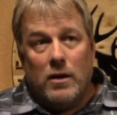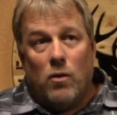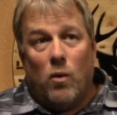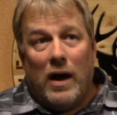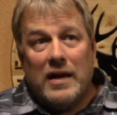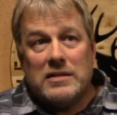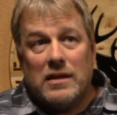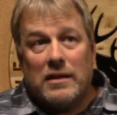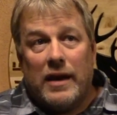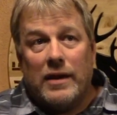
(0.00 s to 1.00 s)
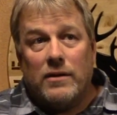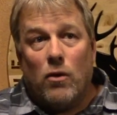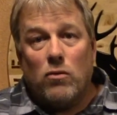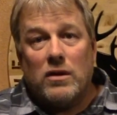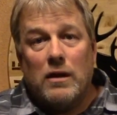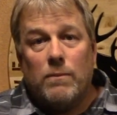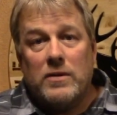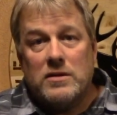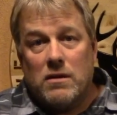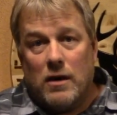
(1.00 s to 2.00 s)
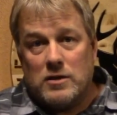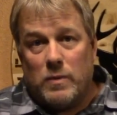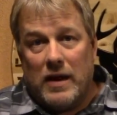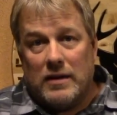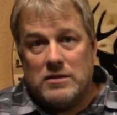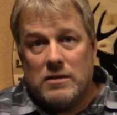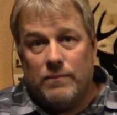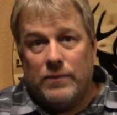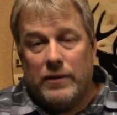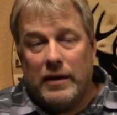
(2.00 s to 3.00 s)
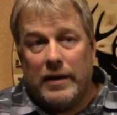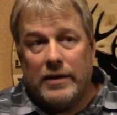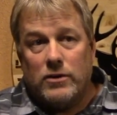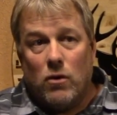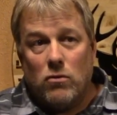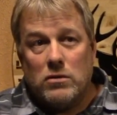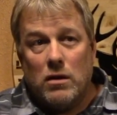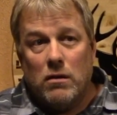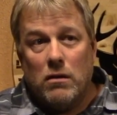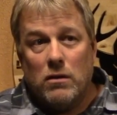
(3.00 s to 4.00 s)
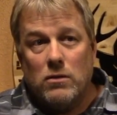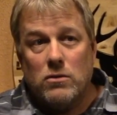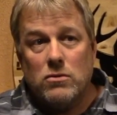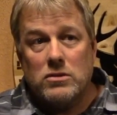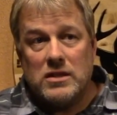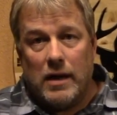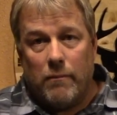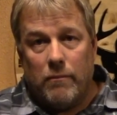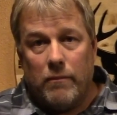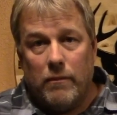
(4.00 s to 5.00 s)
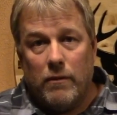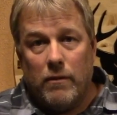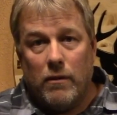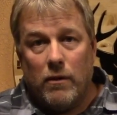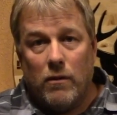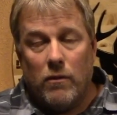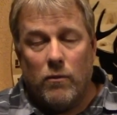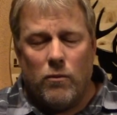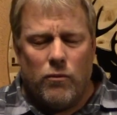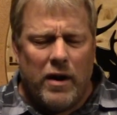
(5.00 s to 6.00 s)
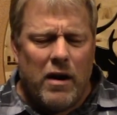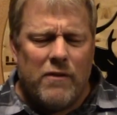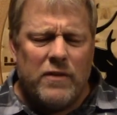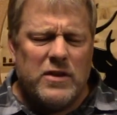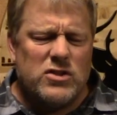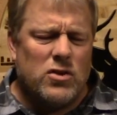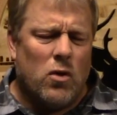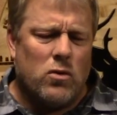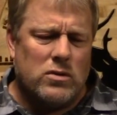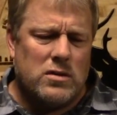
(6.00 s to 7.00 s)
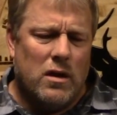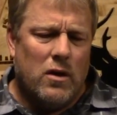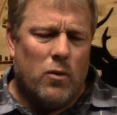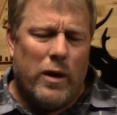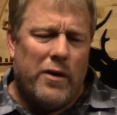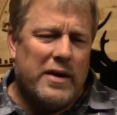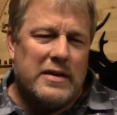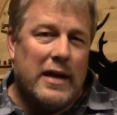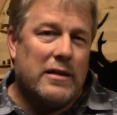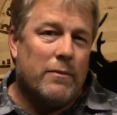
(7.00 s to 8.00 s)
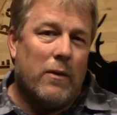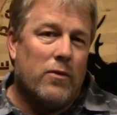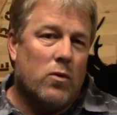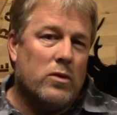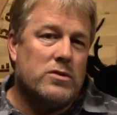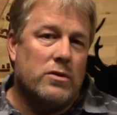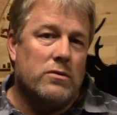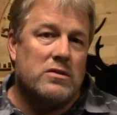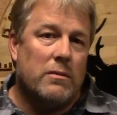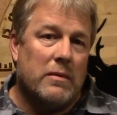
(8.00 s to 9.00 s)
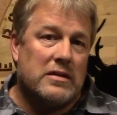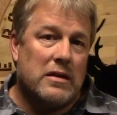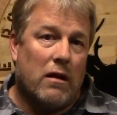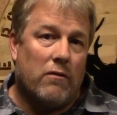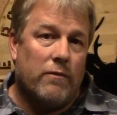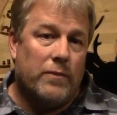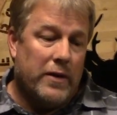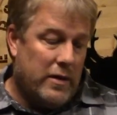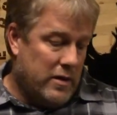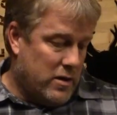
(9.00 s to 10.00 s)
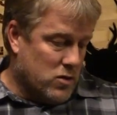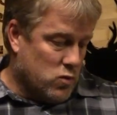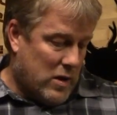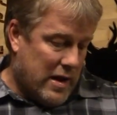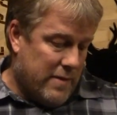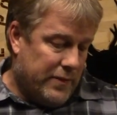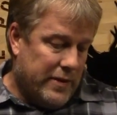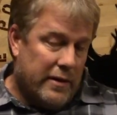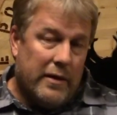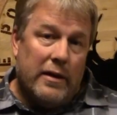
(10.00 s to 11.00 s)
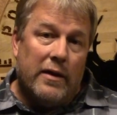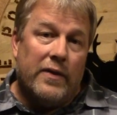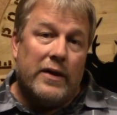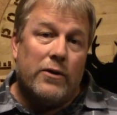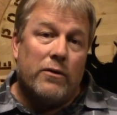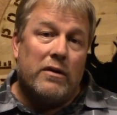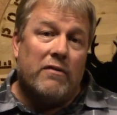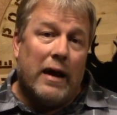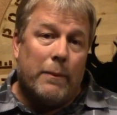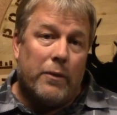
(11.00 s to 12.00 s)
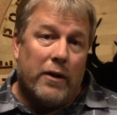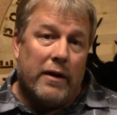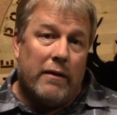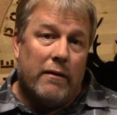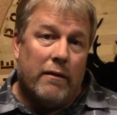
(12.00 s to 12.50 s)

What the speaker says: Why is it that I don't keep these gauze pads and I don't use them right off of these does? Why don't I take them out in the woods and use them myself? Here's why. They don't evaporate.